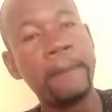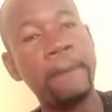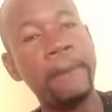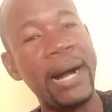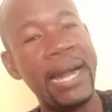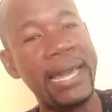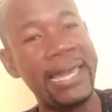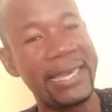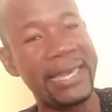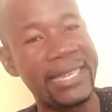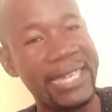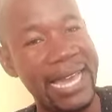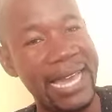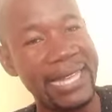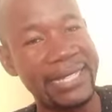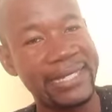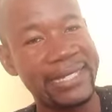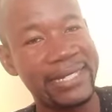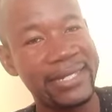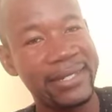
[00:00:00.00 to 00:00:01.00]
my
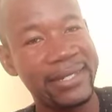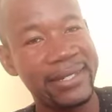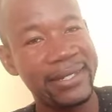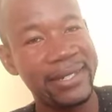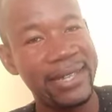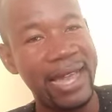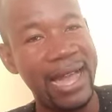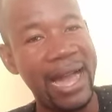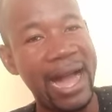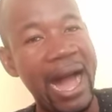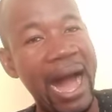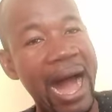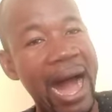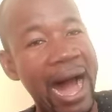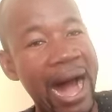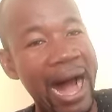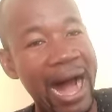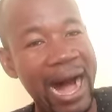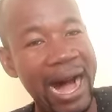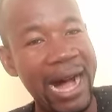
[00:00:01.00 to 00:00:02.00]
cat
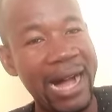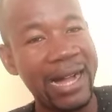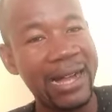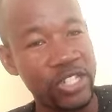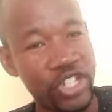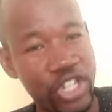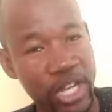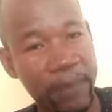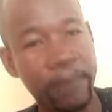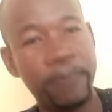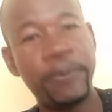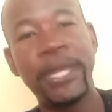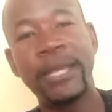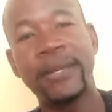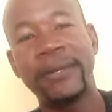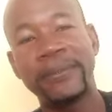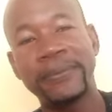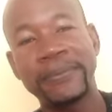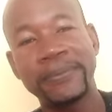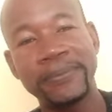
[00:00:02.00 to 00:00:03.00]
are
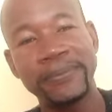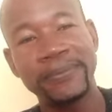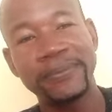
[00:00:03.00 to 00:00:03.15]
jumping,